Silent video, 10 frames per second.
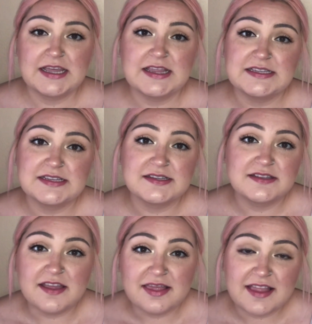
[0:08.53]
This is
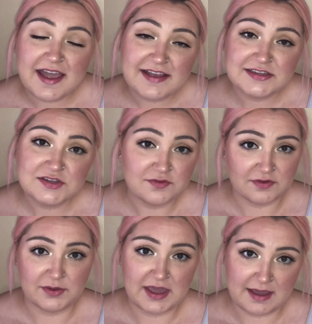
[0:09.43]
the last
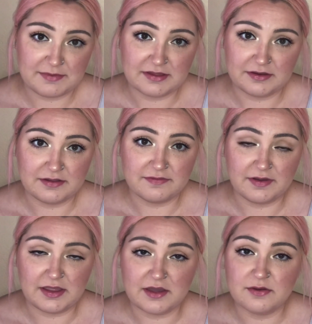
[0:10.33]
vocabulary
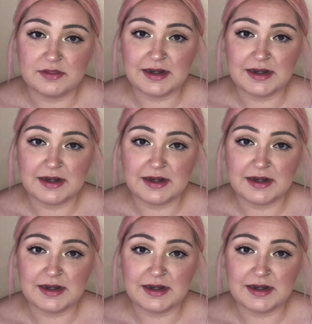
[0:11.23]
video that